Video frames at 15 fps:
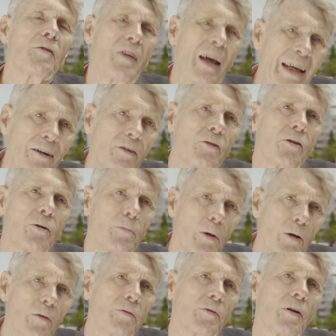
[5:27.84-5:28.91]
tend to
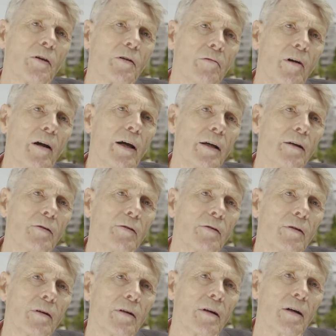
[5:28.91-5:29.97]
move to the right.
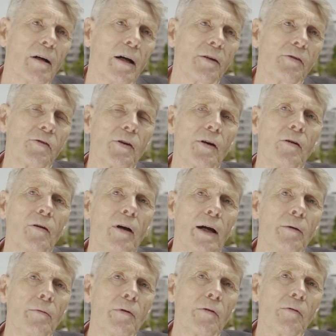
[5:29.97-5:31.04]
And so
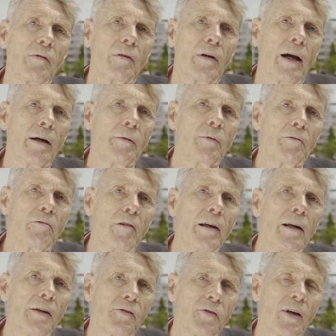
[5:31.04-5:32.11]
I would
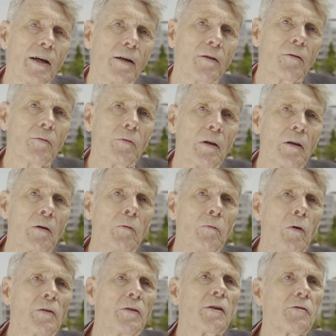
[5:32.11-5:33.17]
really say that
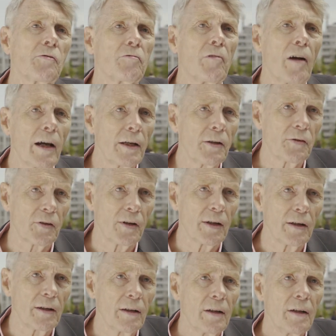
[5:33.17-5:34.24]
what is
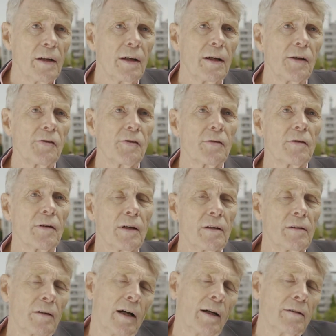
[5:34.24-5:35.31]
rising is
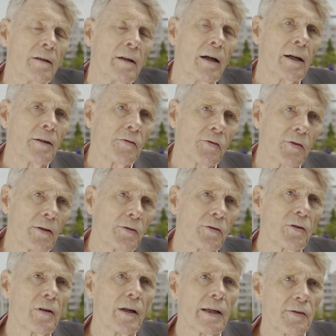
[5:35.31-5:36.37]

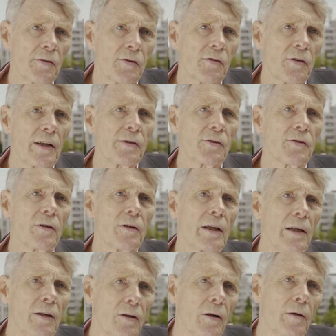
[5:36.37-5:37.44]
social, existential,
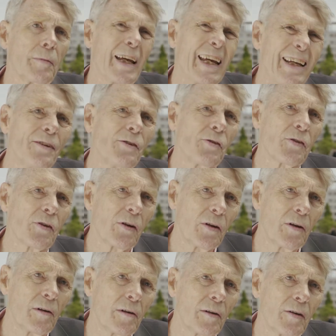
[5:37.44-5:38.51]
economic
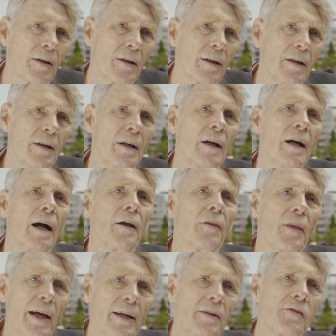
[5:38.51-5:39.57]
insecurity, and
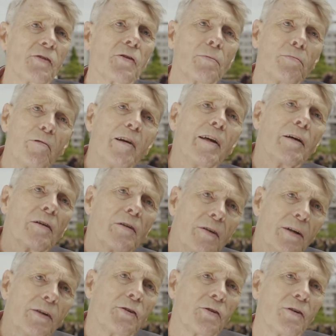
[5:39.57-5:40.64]
that is the
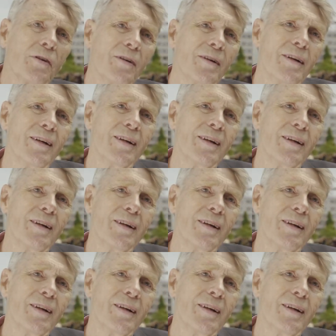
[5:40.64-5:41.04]
precondition